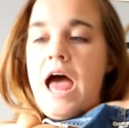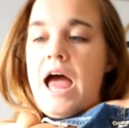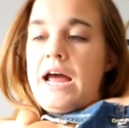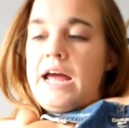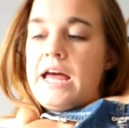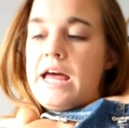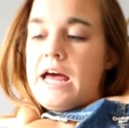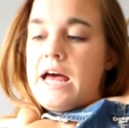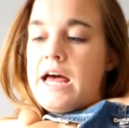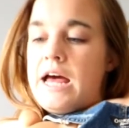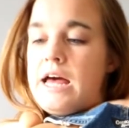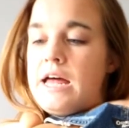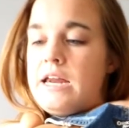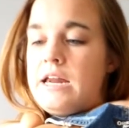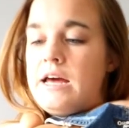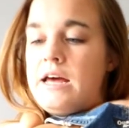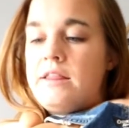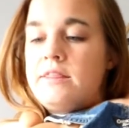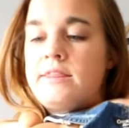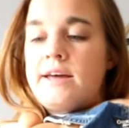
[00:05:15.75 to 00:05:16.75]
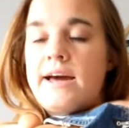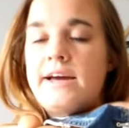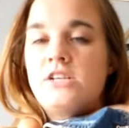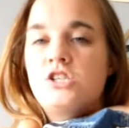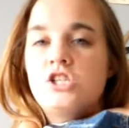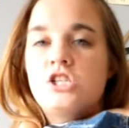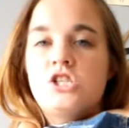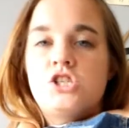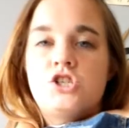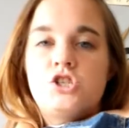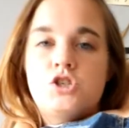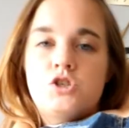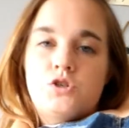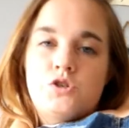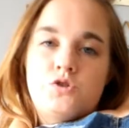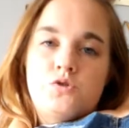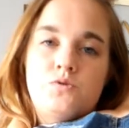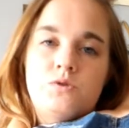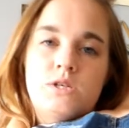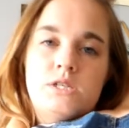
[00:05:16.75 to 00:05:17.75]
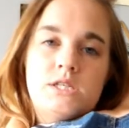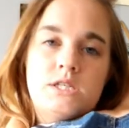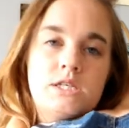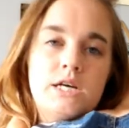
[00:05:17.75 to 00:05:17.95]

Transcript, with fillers: and they just do